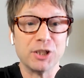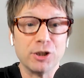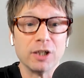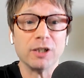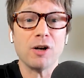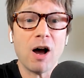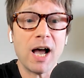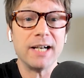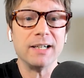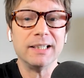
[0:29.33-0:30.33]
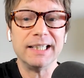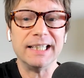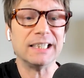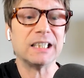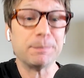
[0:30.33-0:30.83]
you're not
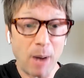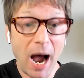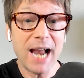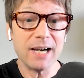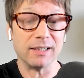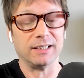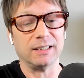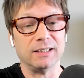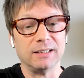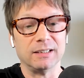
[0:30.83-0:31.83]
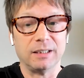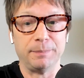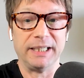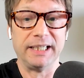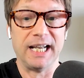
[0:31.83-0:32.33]
inspired
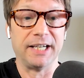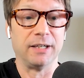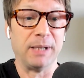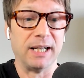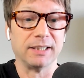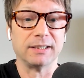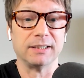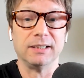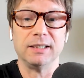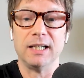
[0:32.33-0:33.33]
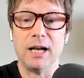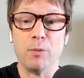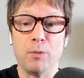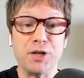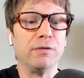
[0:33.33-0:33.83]
to be at your best.
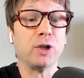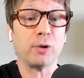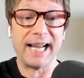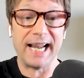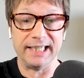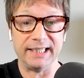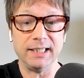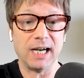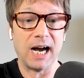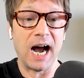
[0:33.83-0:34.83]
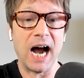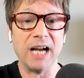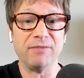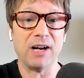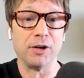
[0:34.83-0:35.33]
And when you've created a
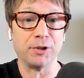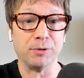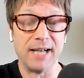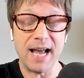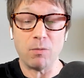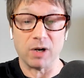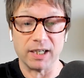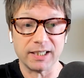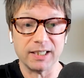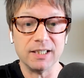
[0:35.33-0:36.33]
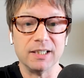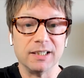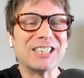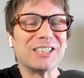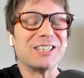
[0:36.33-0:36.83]
high value network,
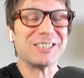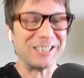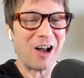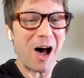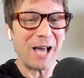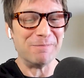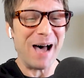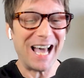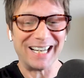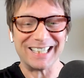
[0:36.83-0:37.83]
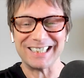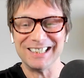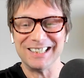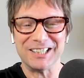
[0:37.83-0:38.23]
it's just an automatic.